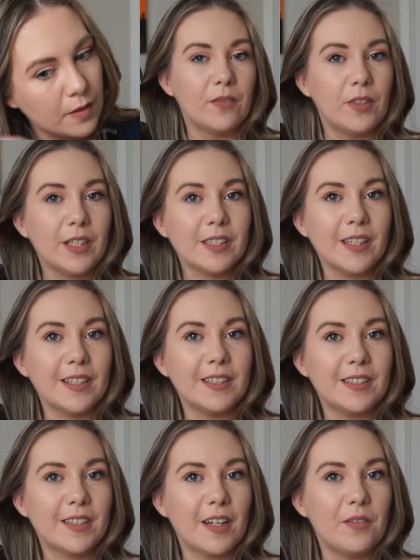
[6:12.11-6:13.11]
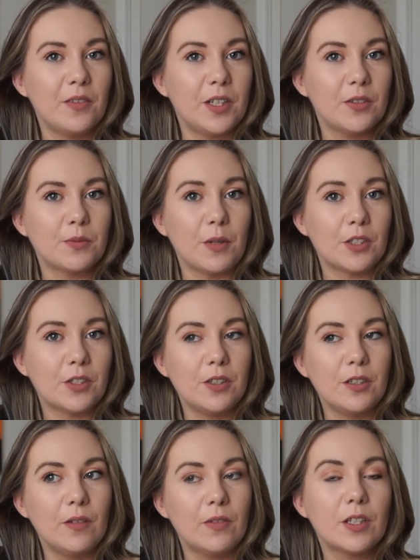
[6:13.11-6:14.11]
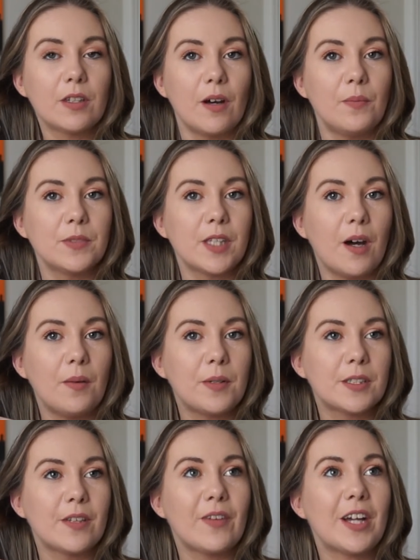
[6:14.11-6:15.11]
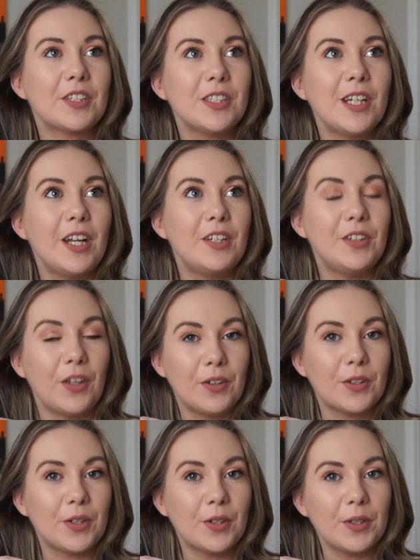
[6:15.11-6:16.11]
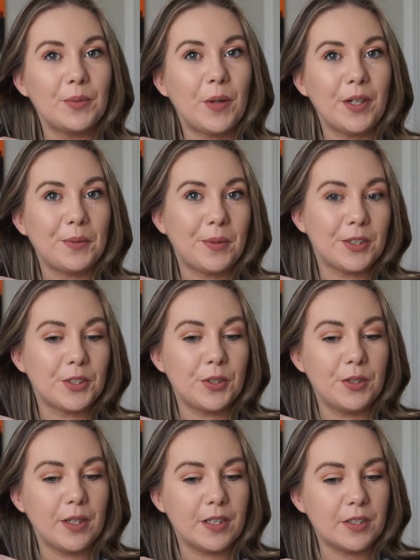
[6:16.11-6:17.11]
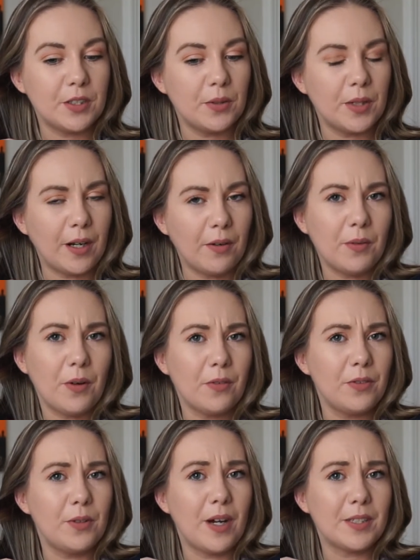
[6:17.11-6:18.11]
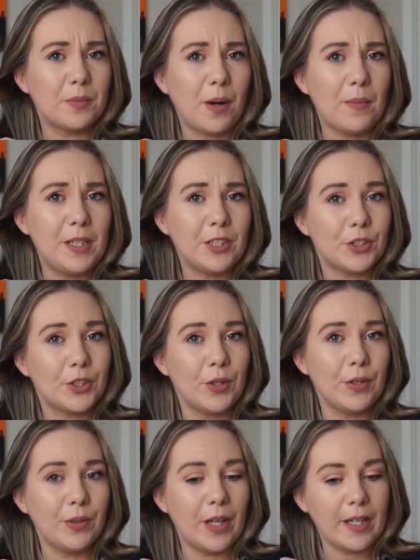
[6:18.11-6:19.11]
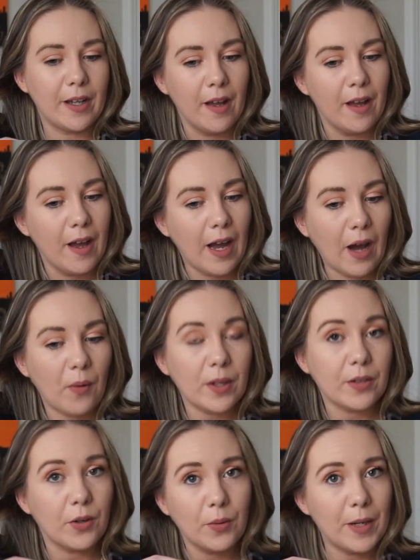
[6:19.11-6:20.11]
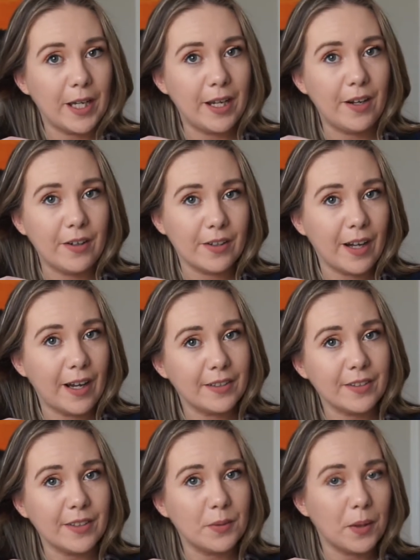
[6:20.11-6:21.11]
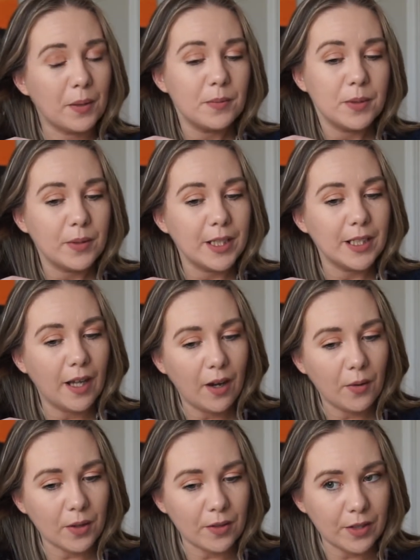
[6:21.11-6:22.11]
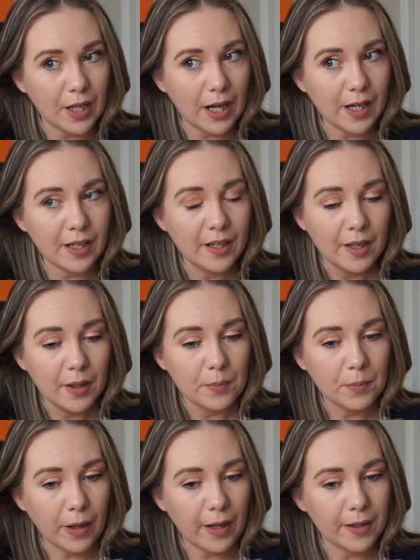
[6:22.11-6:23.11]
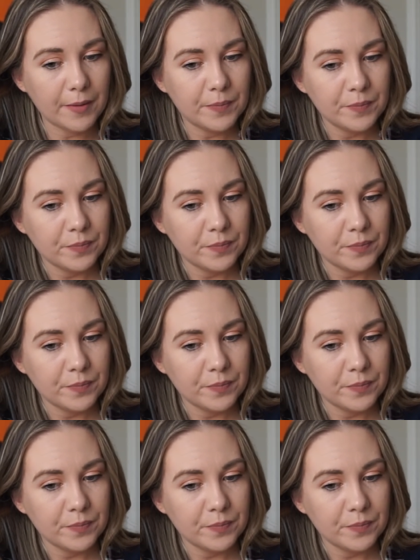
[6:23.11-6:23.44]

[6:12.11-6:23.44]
if you guys like these kind of videos, make sure you give it a thumbs up because I've actually got another curling wand I want to show you guys too. And I don't know if you guys want me to show you like how I curl my hair, kind of like what I'm doing now or not. But